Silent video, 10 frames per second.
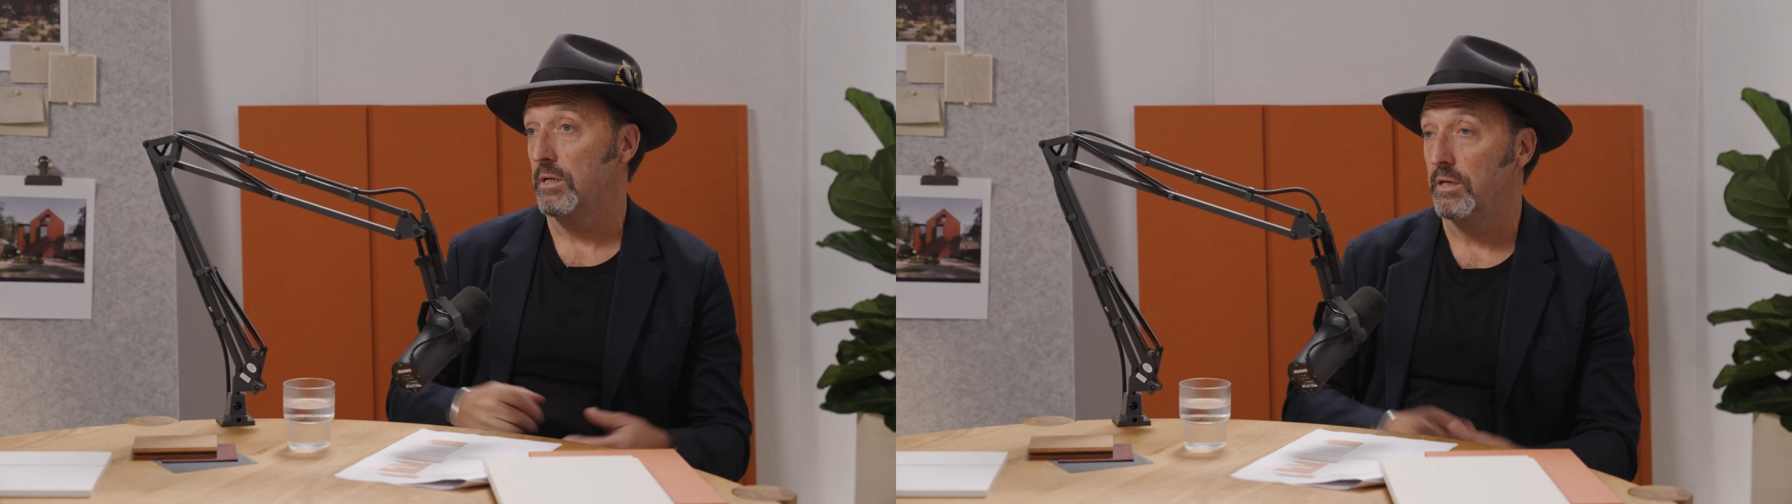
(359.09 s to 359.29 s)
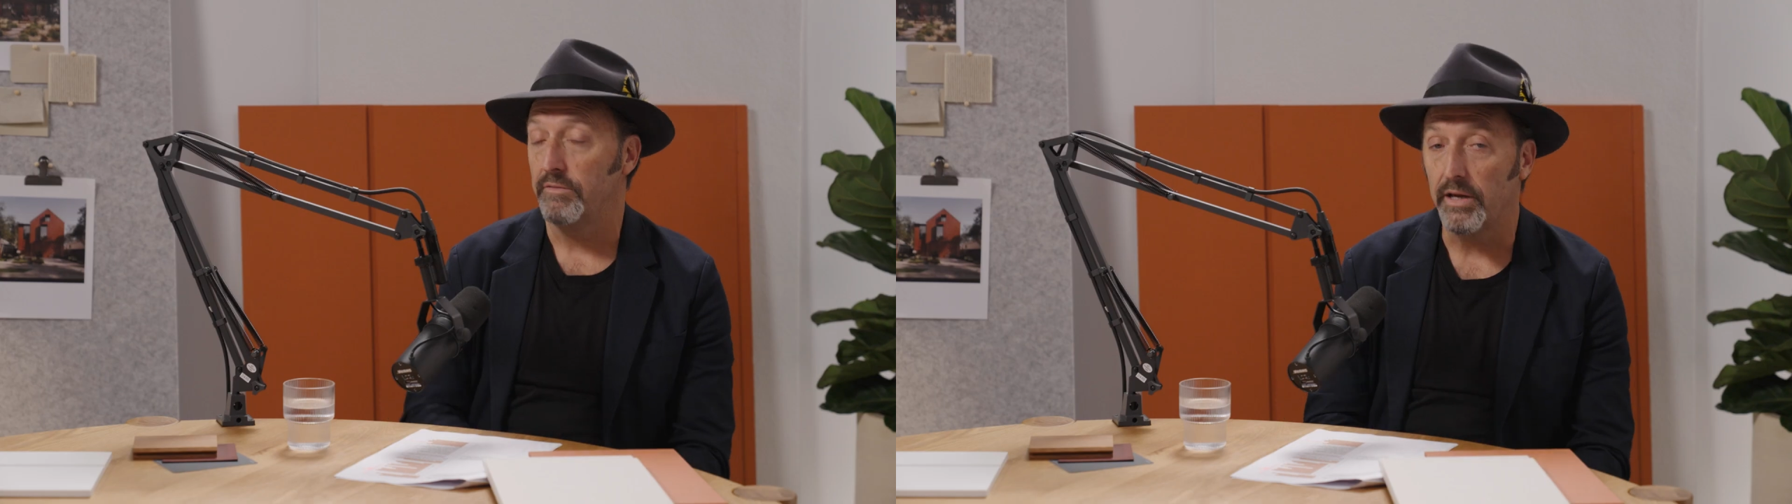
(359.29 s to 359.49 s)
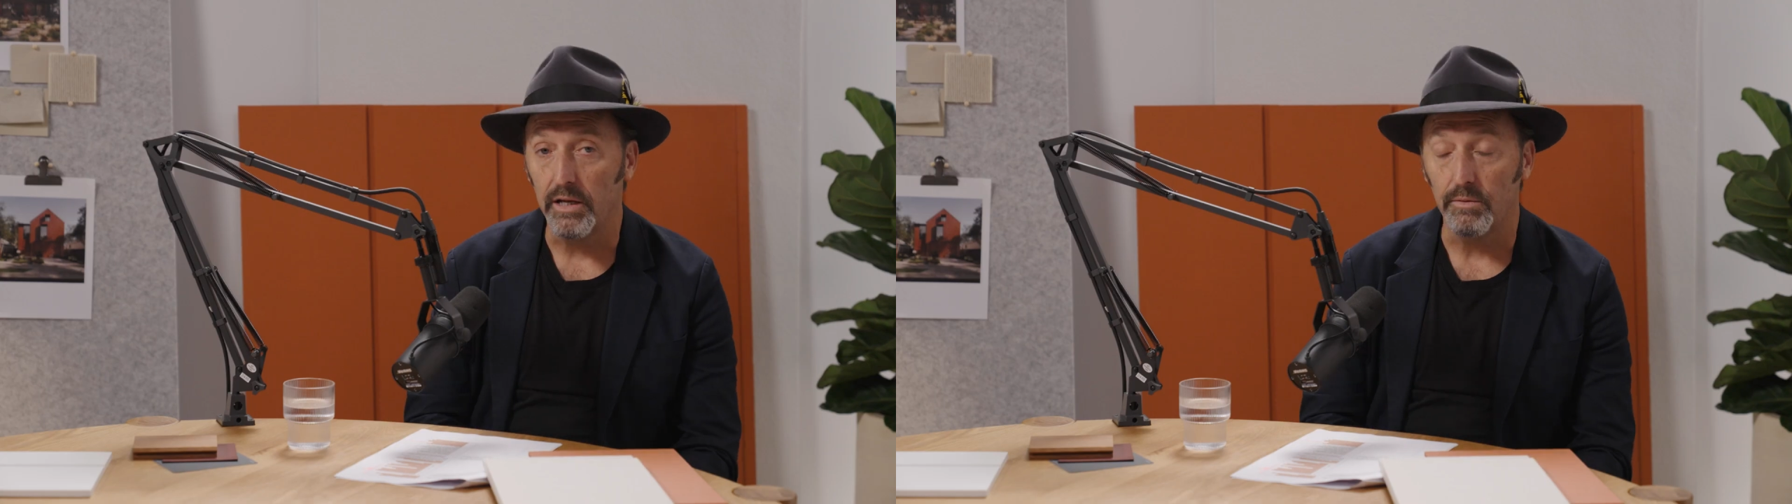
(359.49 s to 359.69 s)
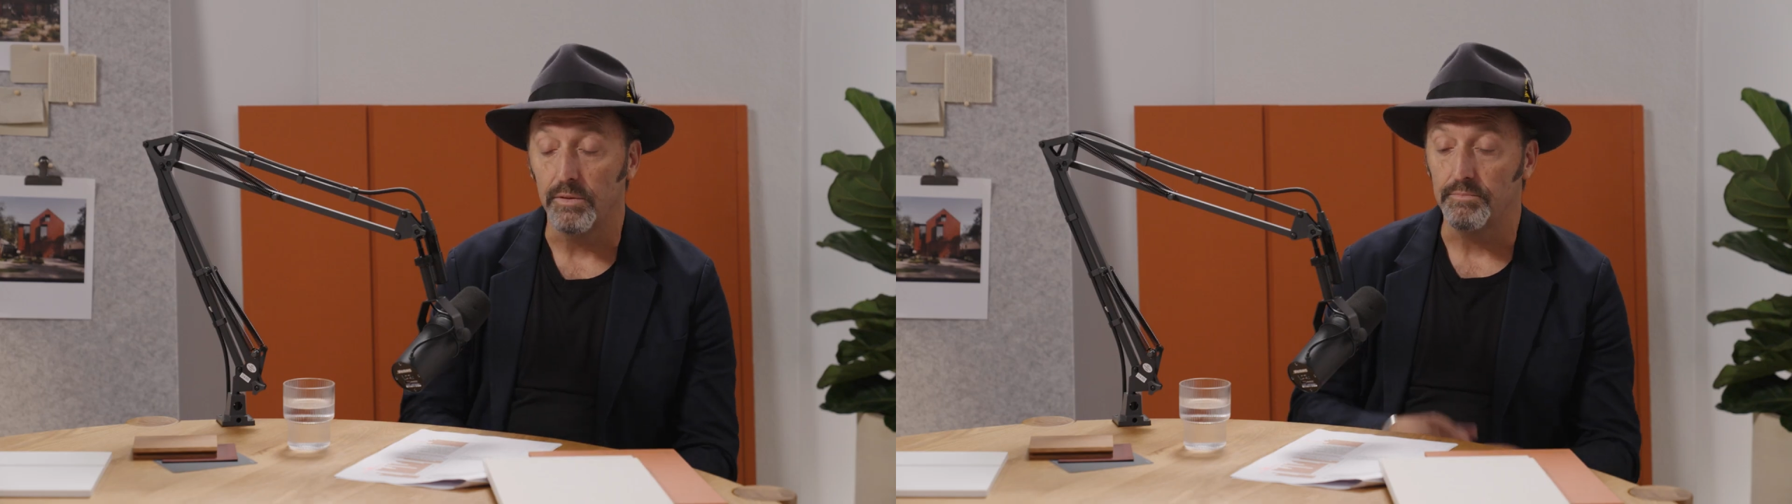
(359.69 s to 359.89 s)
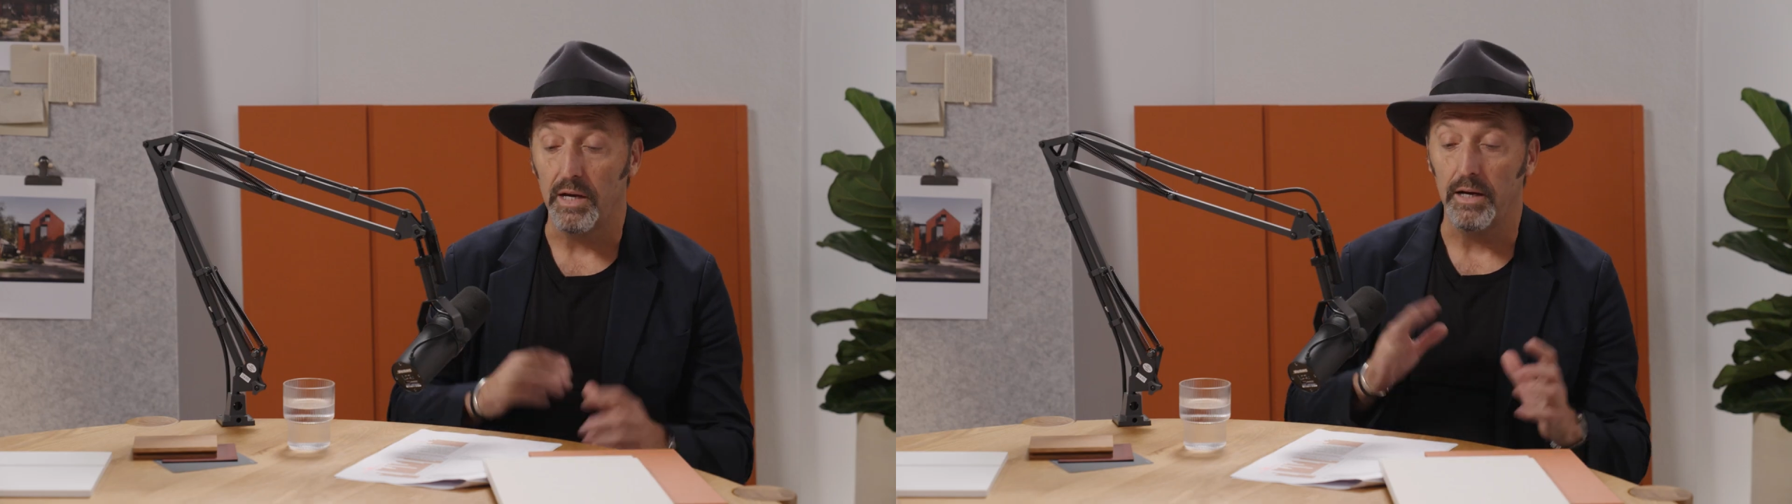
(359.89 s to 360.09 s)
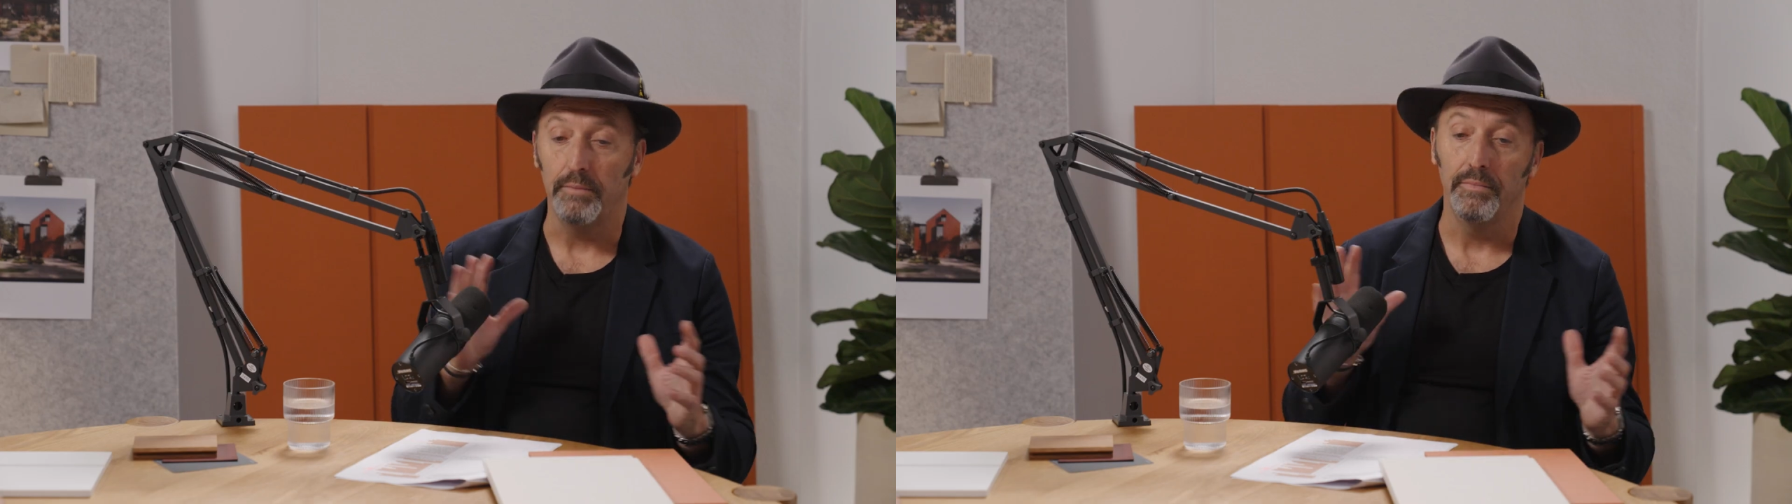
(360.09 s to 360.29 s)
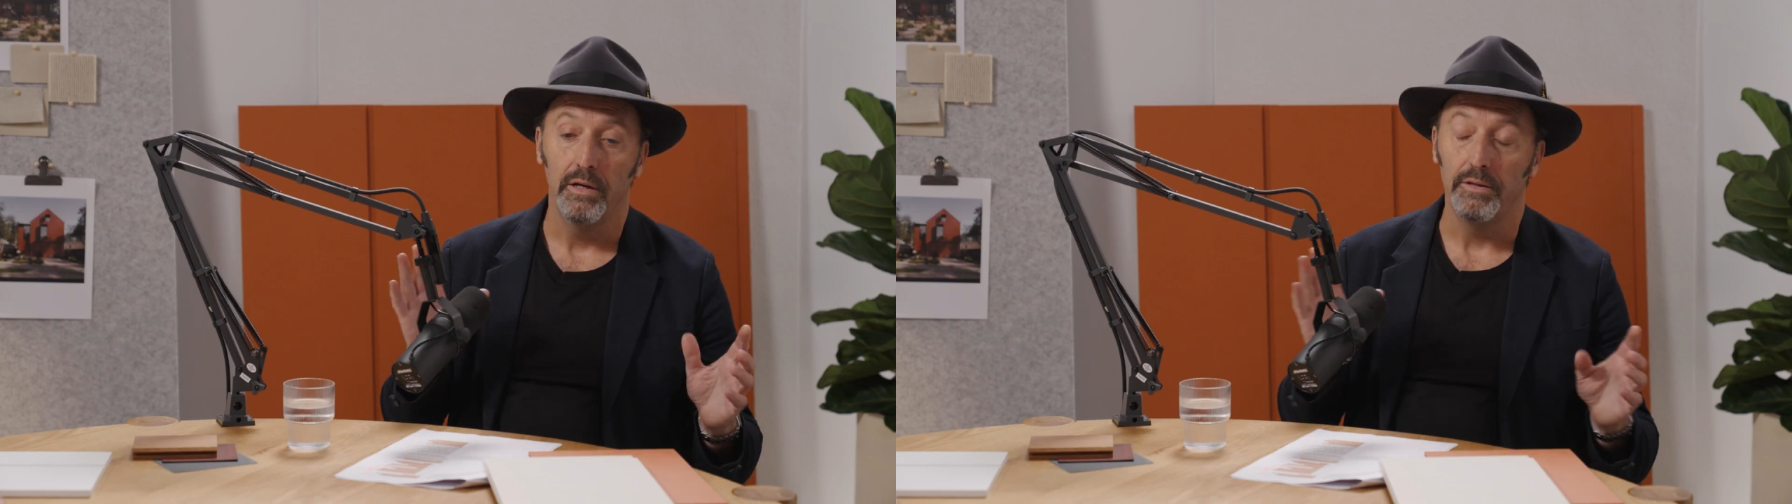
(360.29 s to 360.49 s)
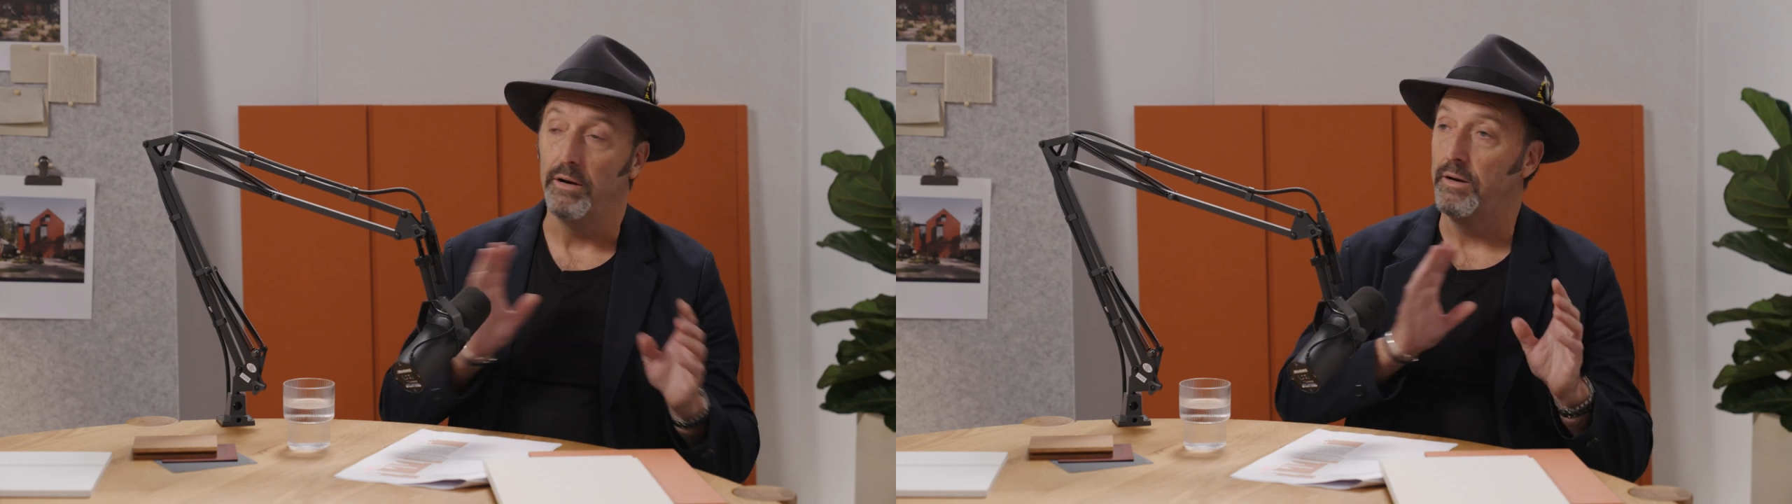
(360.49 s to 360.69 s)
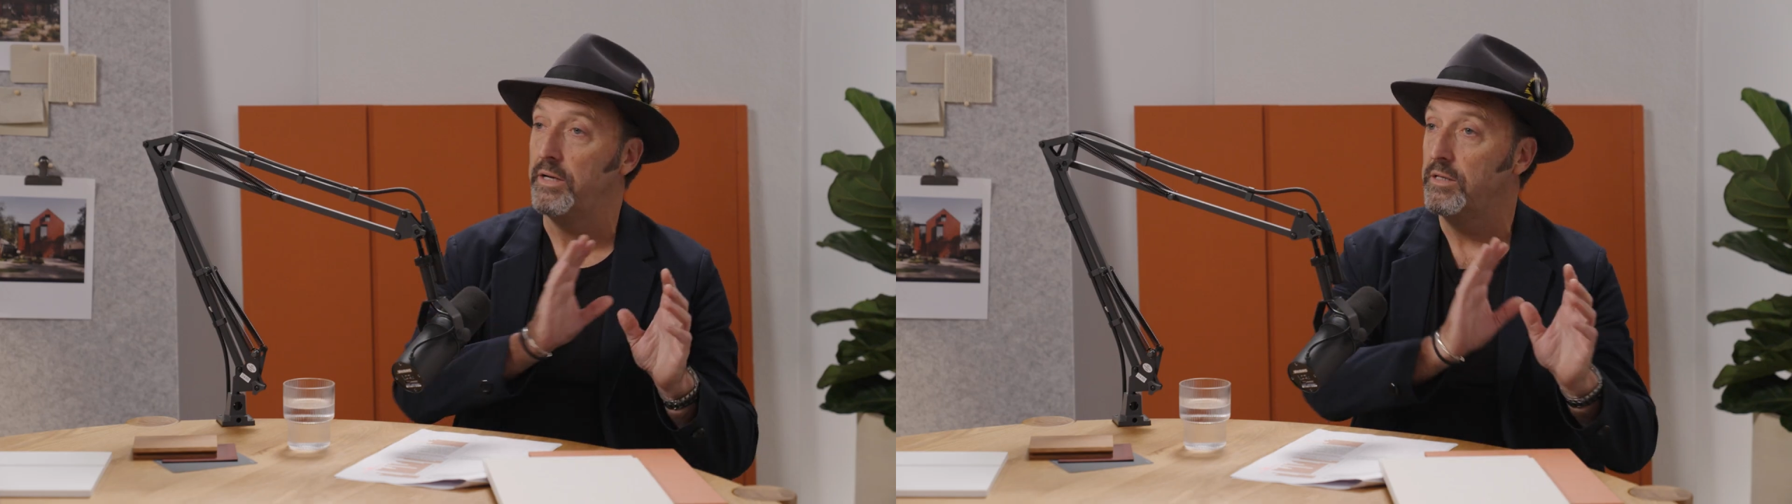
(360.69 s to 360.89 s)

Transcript: Are they going to want their own